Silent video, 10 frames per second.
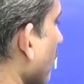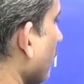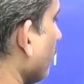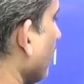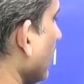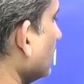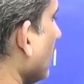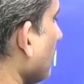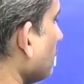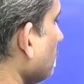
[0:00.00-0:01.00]
1
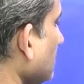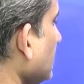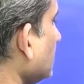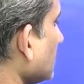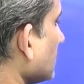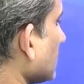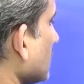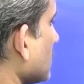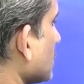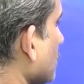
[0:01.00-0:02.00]
meter
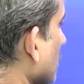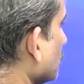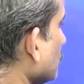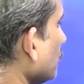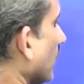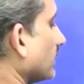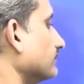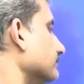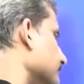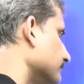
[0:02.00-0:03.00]
is equal to 1.
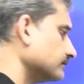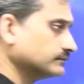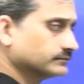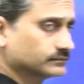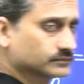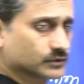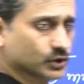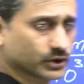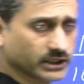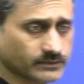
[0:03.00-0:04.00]

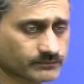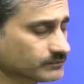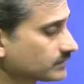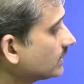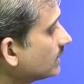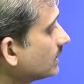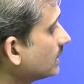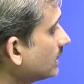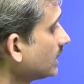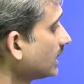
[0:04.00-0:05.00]
Okay.
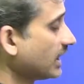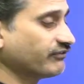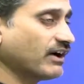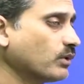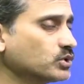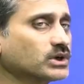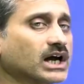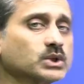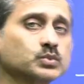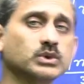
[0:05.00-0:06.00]
If I want to
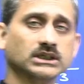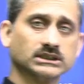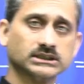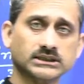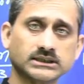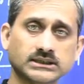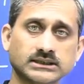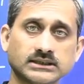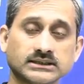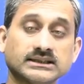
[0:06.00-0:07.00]
convert
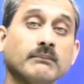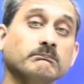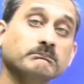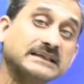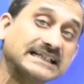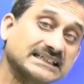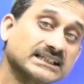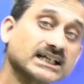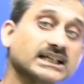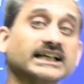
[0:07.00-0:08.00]
the
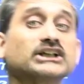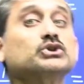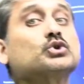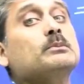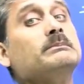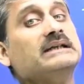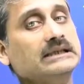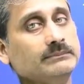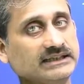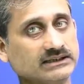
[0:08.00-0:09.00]
meter into
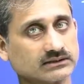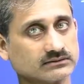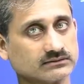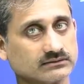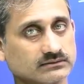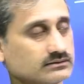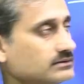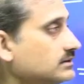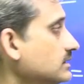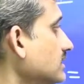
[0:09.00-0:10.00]
millimeter,
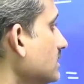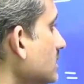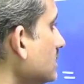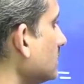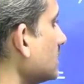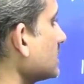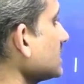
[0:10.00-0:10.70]
this is the